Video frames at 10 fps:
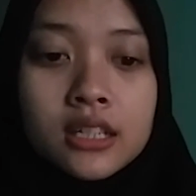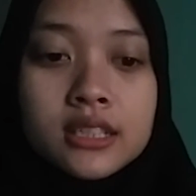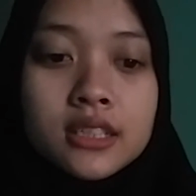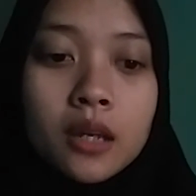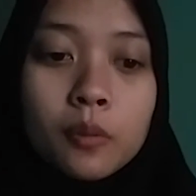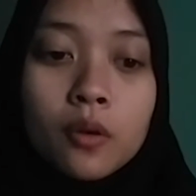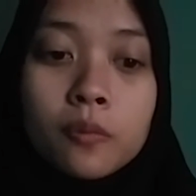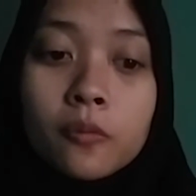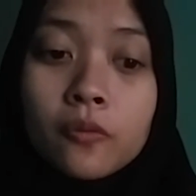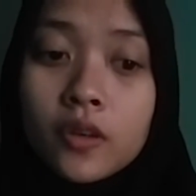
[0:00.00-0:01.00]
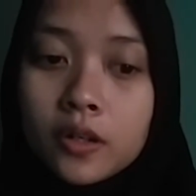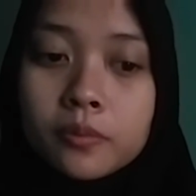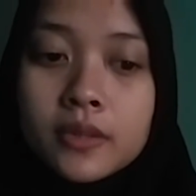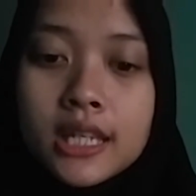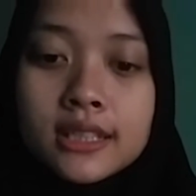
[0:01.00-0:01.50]
This type of
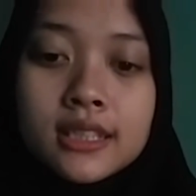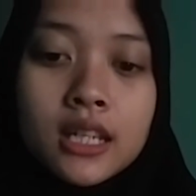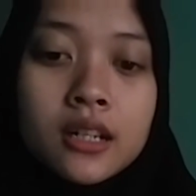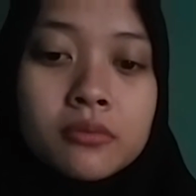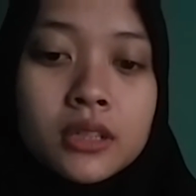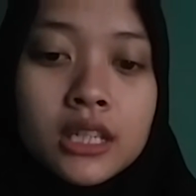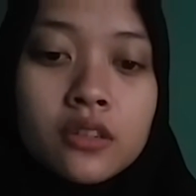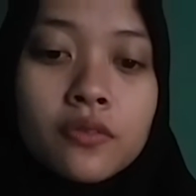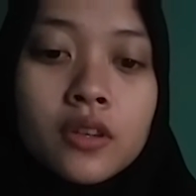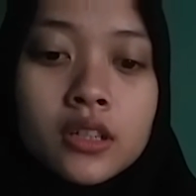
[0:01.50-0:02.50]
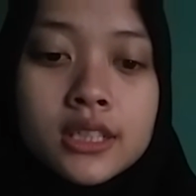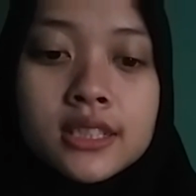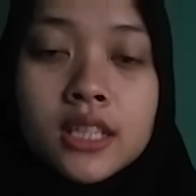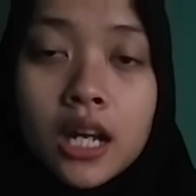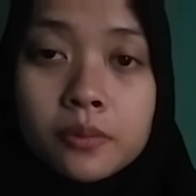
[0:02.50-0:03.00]
verb is common in various
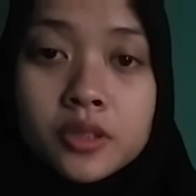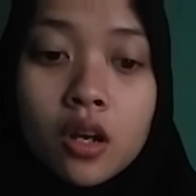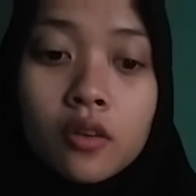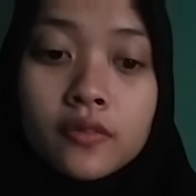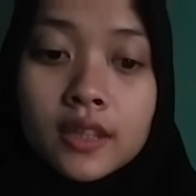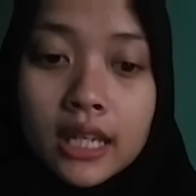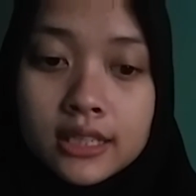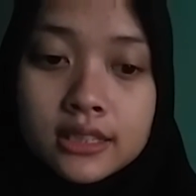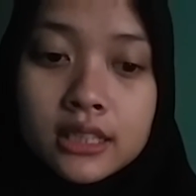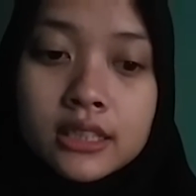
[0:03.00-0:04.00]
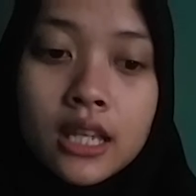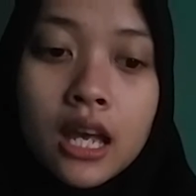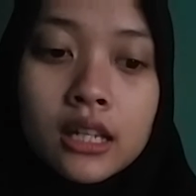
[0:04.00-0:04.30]
types of tenses,